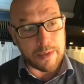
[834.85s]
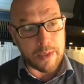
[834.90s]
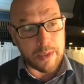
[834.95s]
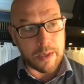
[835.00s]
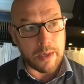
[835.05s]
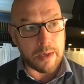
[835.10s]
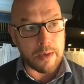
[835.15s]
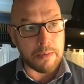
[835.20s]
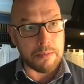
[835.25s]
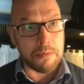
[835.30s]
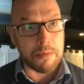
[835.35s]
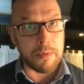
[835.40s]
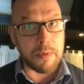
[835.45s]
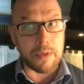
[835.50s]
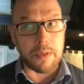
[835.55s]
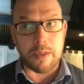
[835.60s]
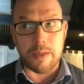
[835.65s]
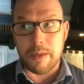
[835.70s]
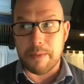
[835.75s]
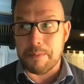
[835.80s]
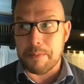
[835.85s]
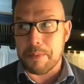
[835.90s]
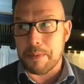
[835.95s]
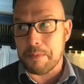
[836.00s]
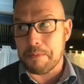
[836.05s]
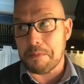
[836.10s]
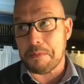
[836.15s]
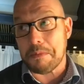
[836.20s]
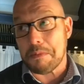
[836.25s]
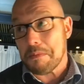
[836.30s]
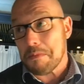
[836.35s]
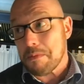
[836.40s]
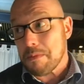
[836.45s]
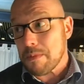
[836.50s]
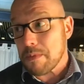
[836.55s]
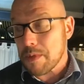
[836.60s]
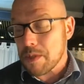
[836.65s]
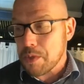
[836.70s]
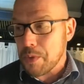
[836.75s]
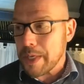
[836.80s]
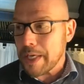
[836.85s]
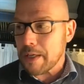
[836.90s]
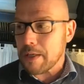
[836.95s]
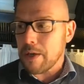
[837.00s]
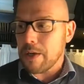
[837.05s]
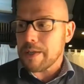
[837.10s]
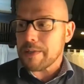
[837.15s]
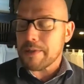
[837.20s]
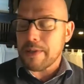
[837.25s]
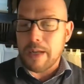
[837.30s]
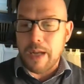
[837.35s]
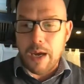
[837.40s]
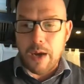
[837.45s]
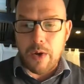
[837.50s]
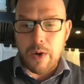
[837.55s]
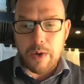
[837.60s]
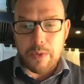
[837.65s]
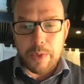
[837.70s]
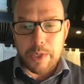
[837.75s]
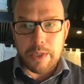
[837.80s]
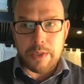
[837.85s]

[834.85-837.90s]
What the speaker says: $20 an hour,